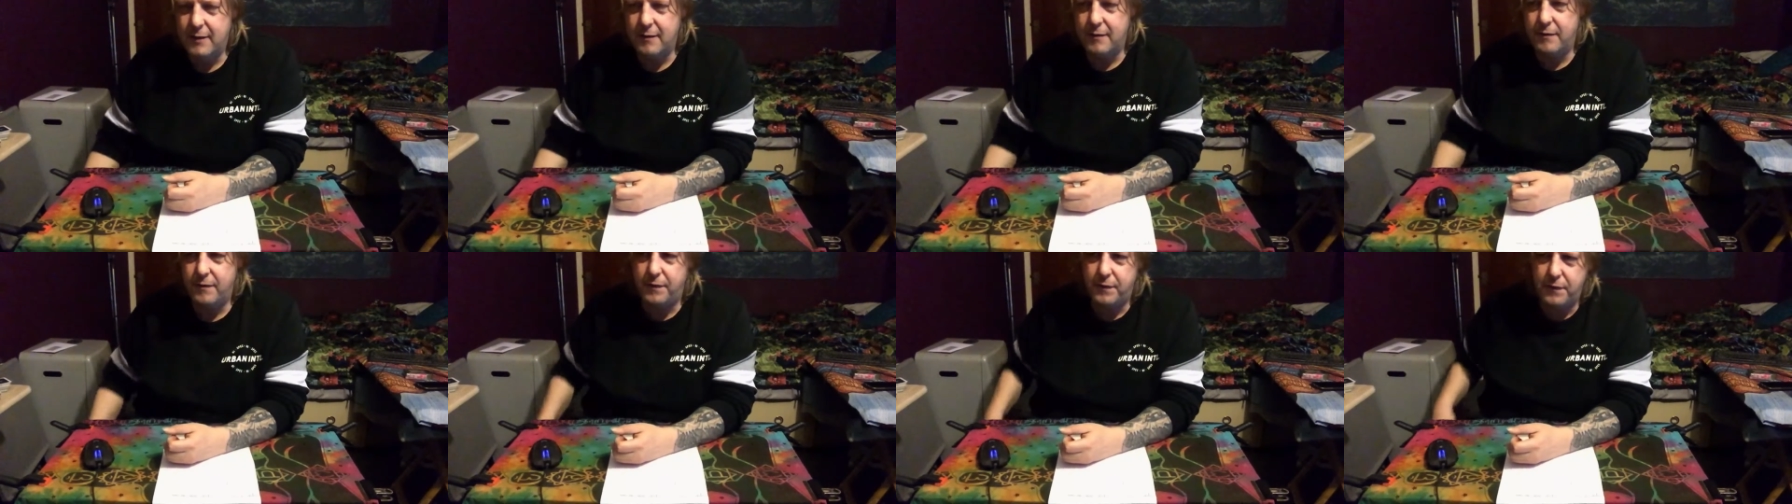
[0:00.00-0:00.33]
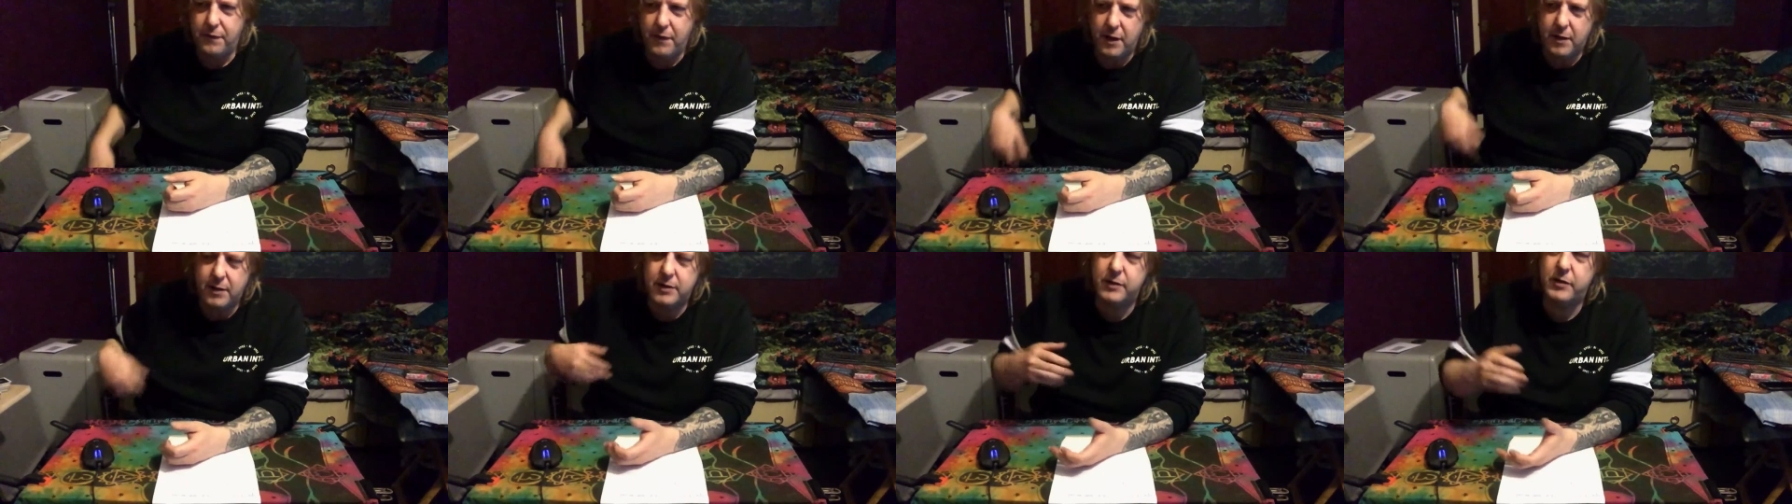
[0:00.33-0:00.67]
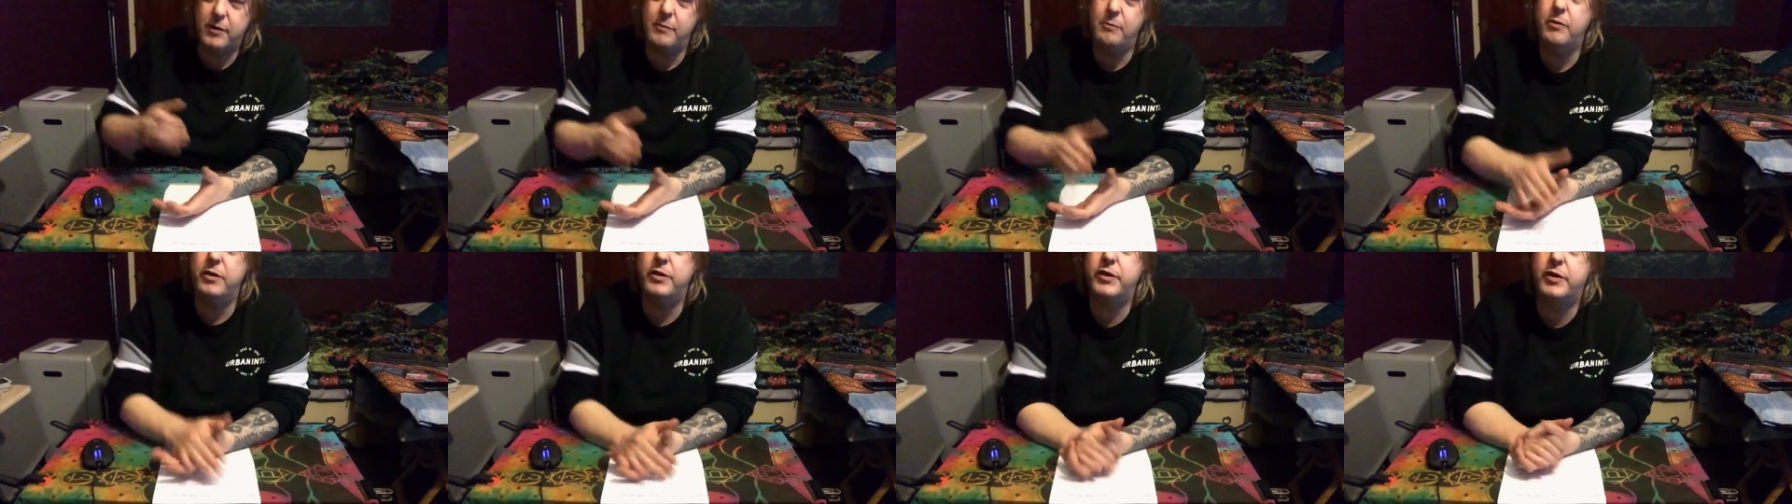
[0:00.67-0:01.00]
fuck,
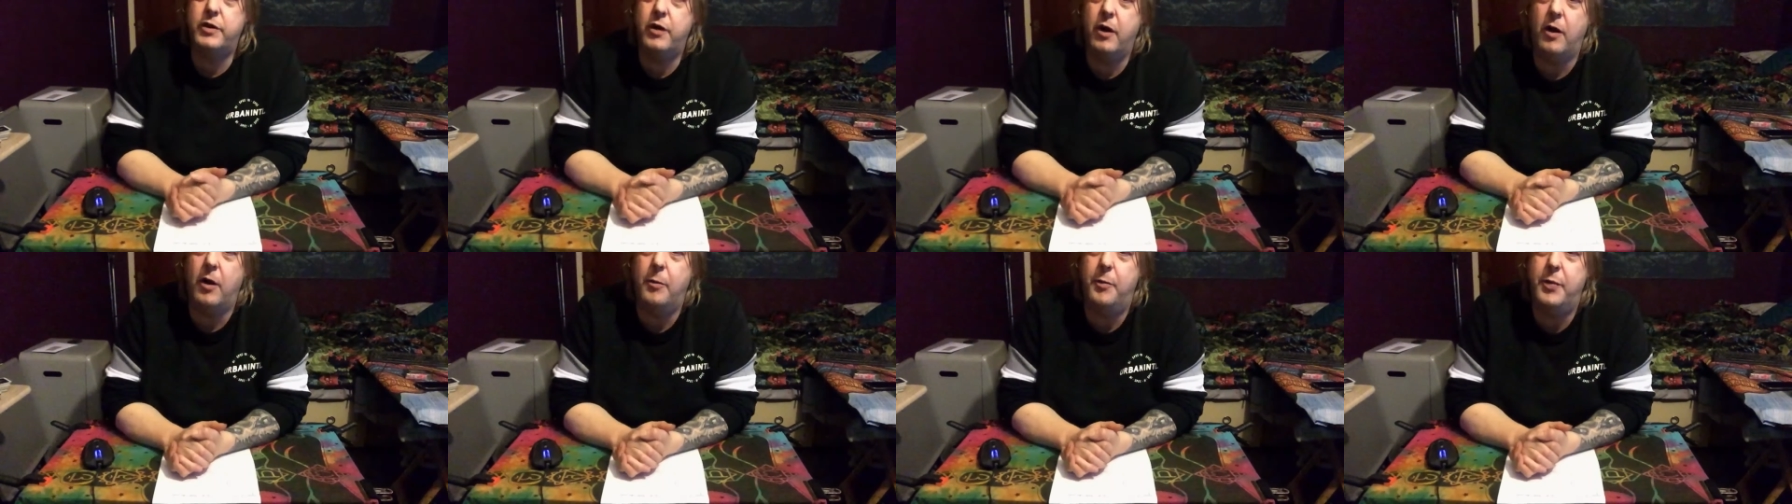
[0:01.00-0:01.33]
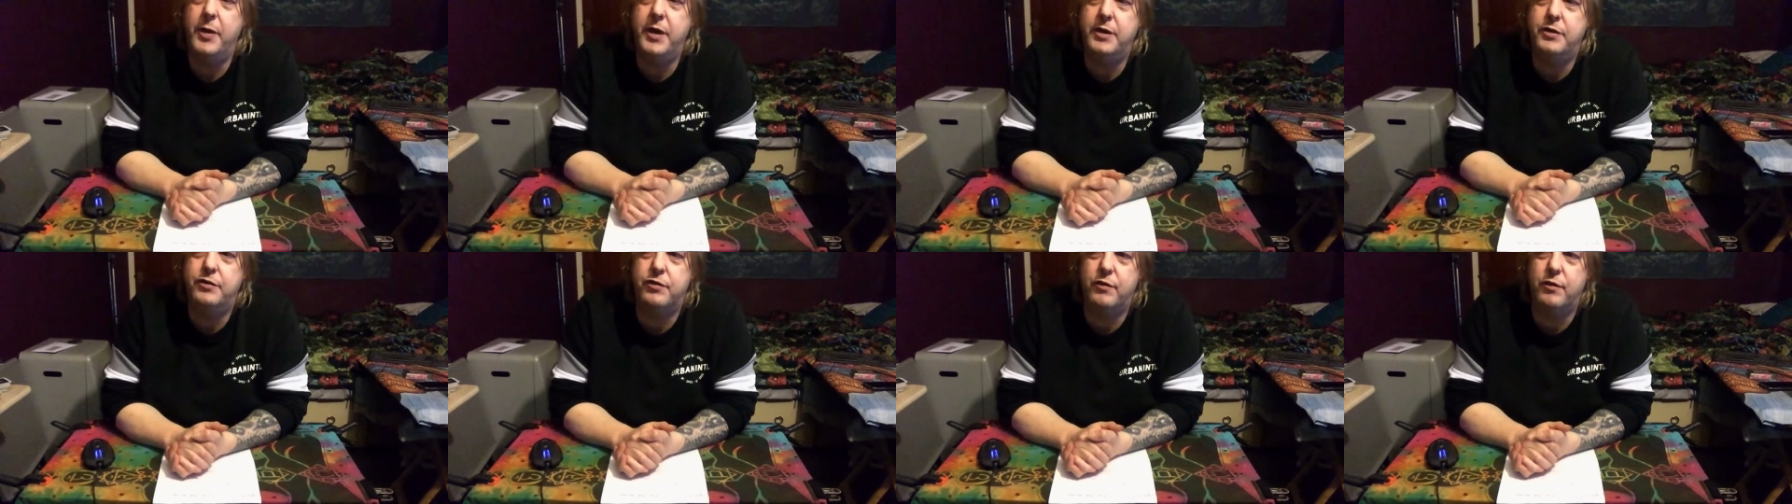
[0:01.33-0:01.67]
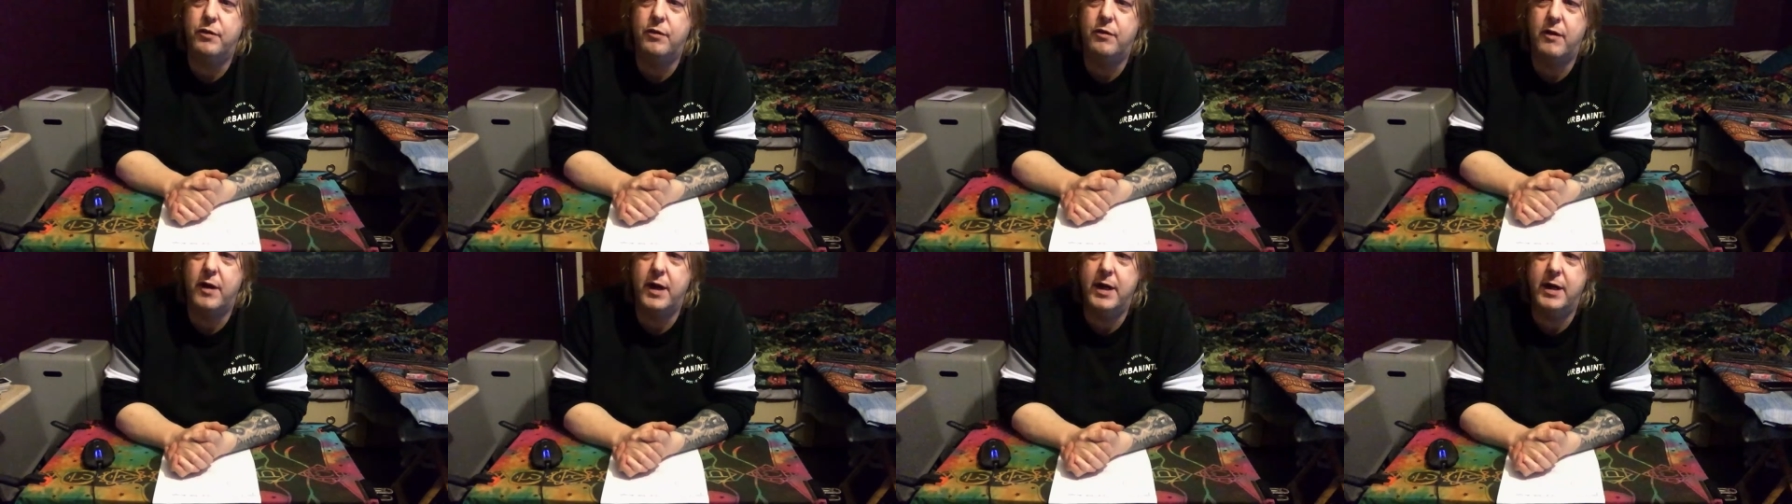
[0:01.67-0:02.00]
someone's got to be
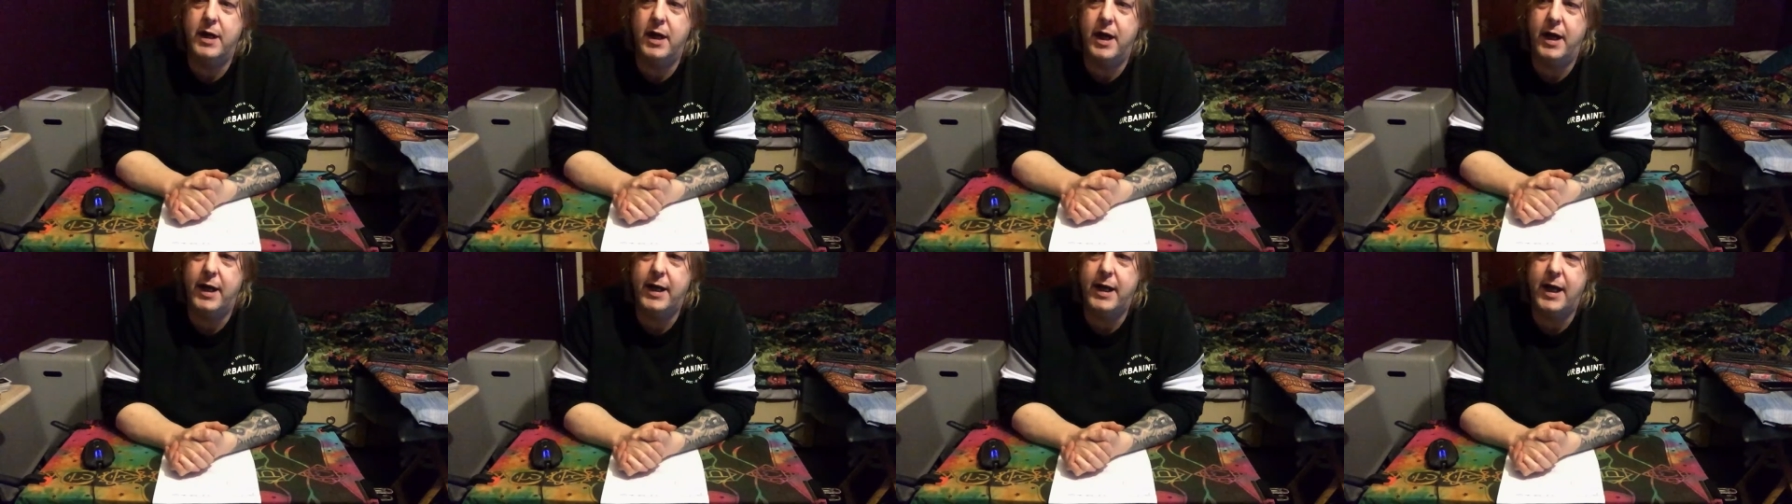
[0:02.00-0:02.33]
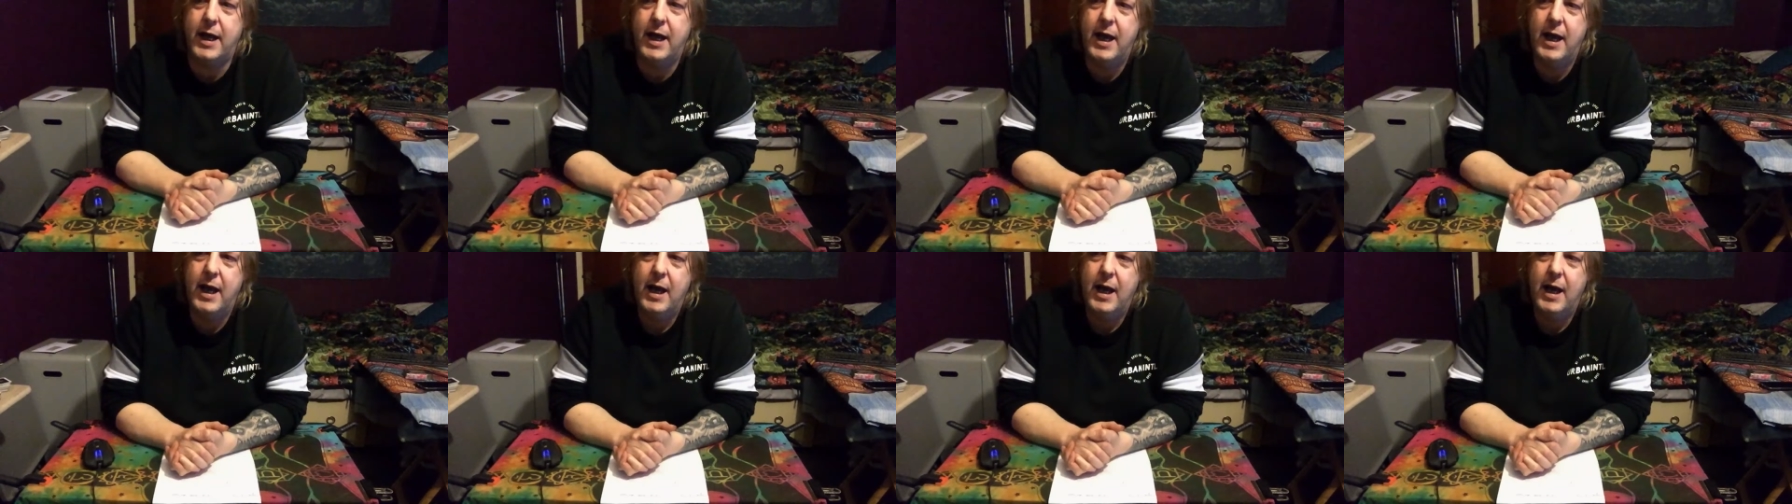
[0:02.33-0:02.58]
drawing, like,